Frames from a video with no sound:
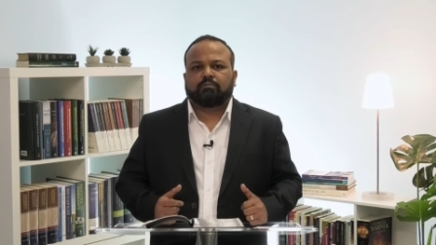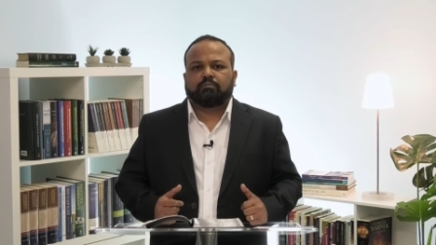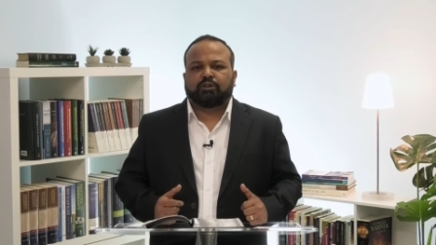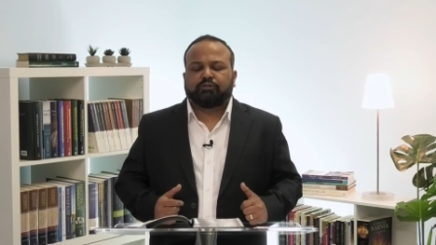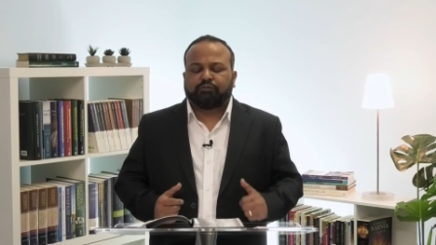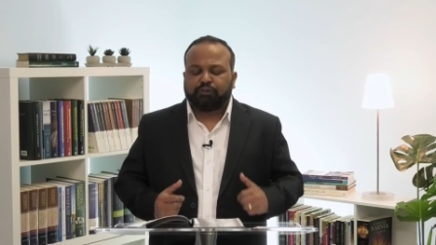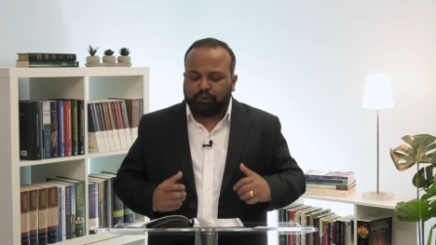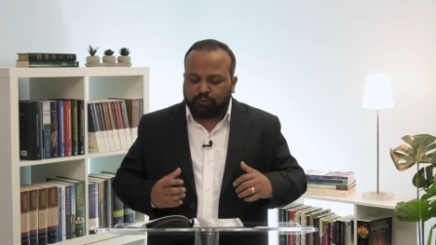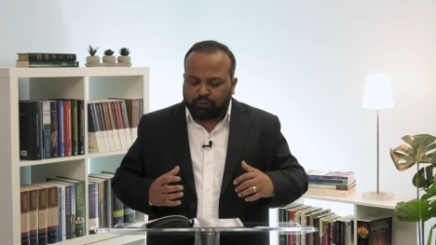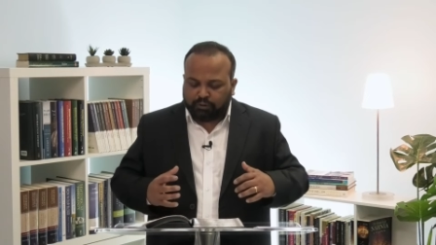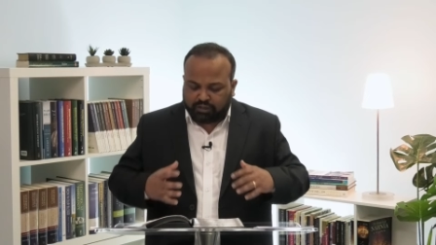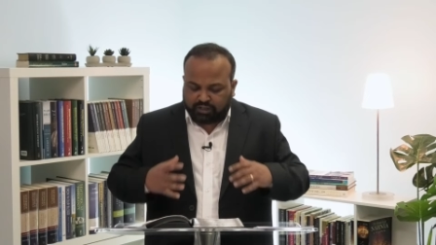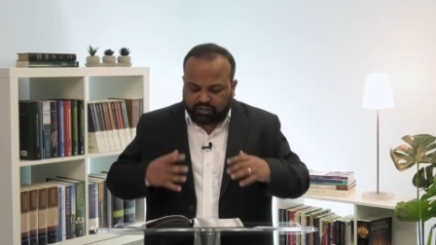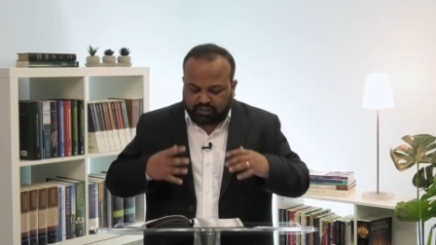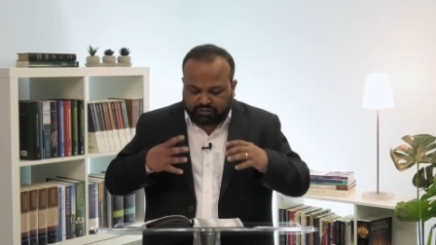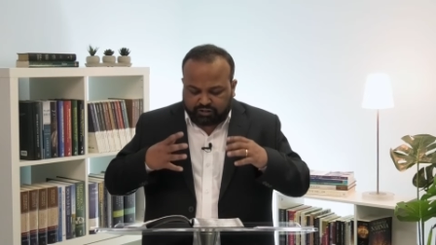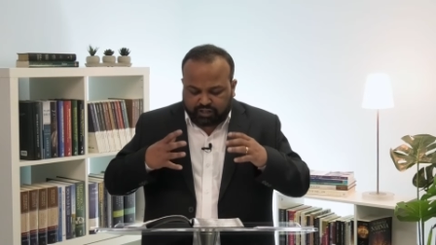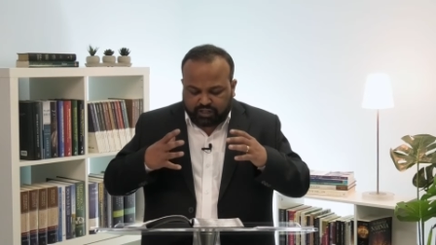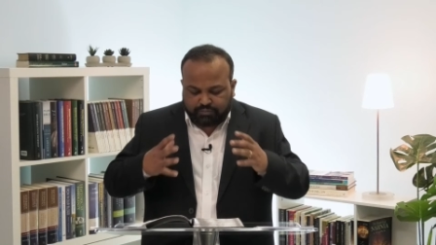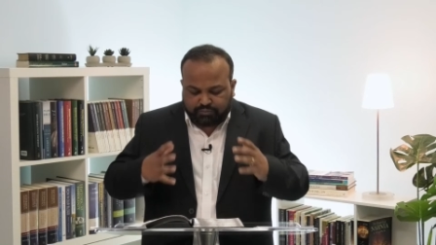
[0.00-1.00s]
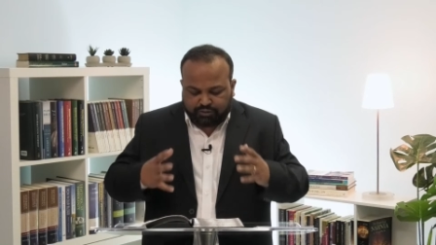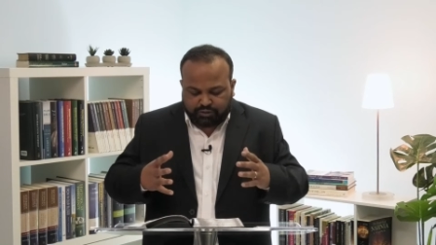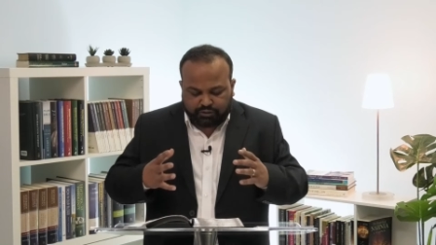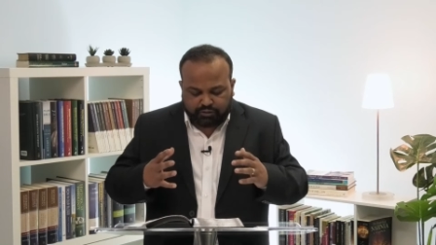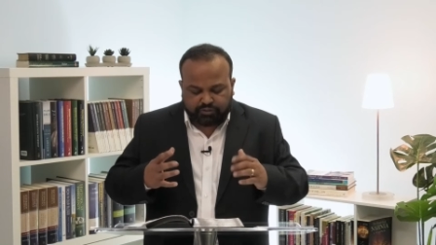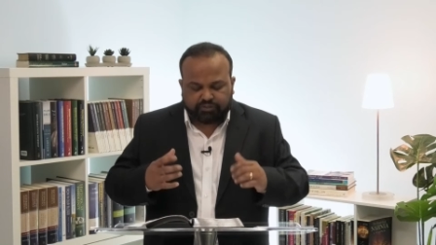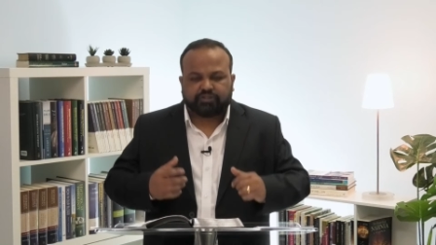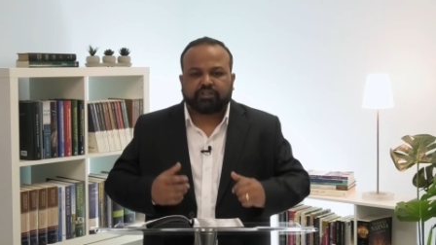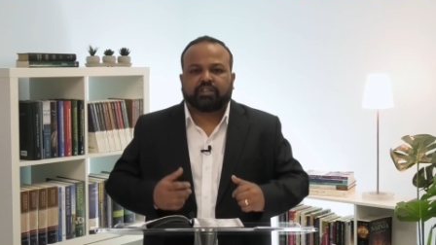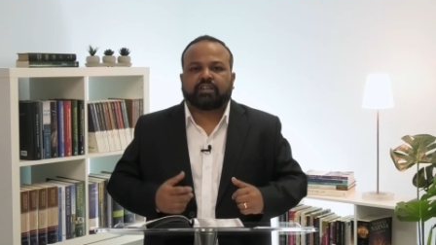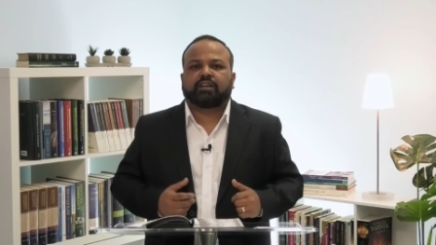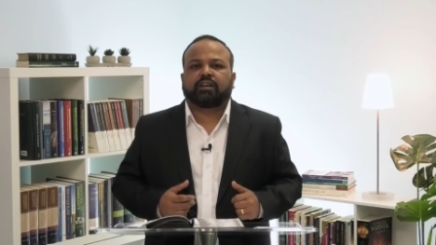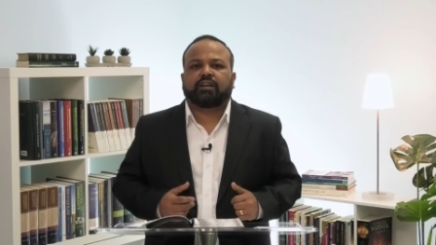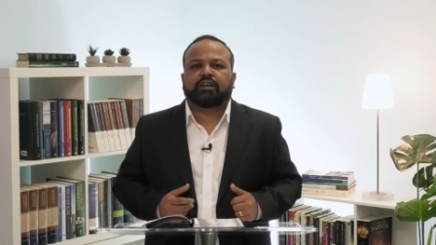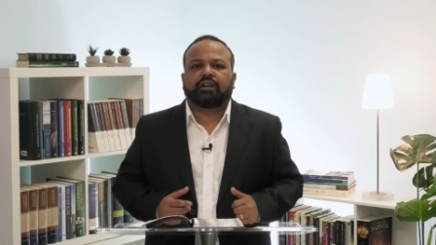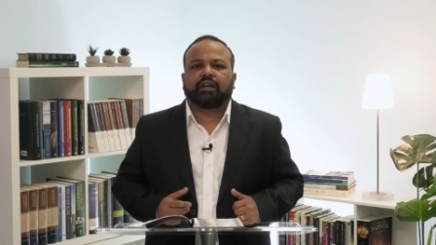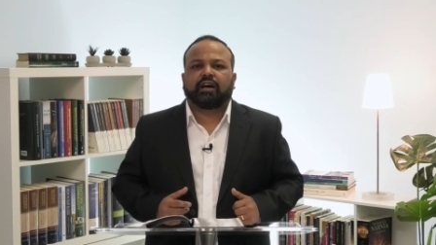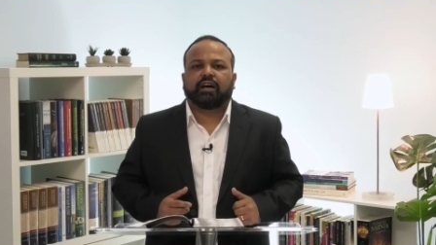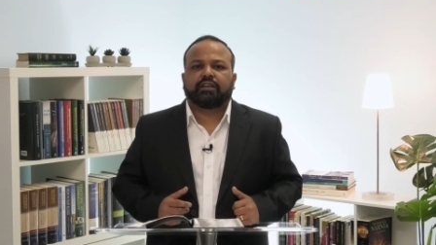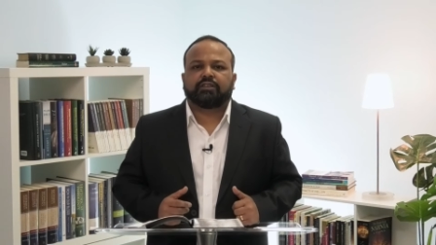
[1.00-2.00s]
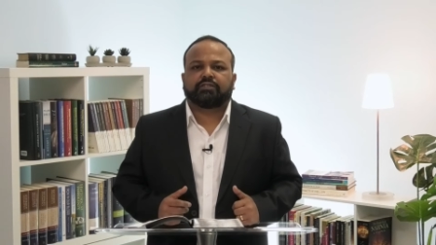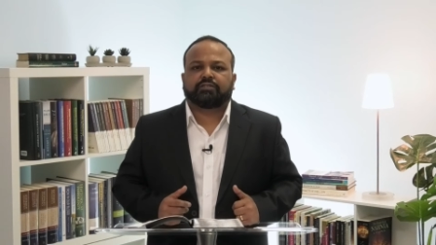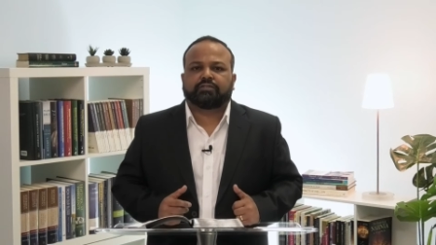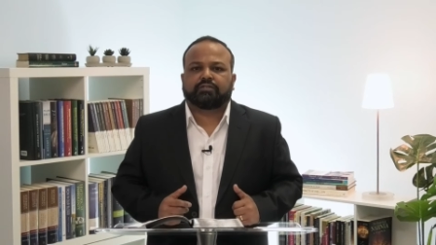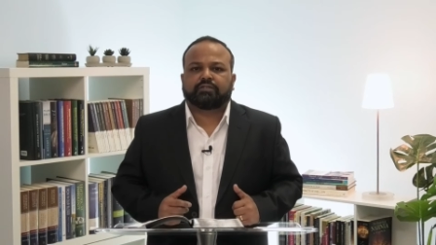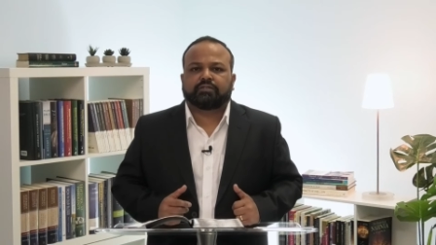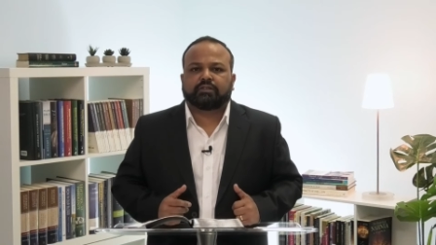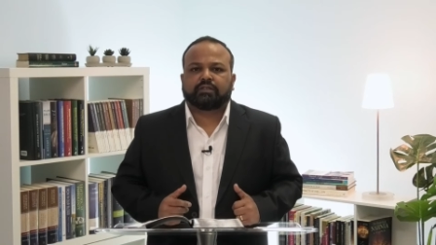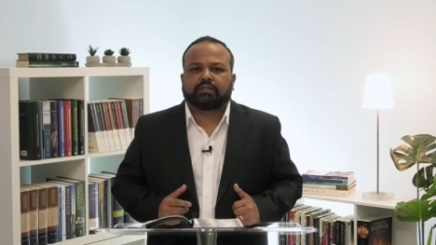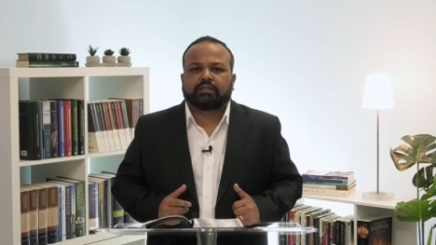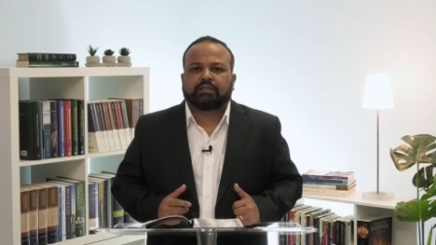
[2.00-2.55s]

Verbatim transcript: But we know that the scriptures recognize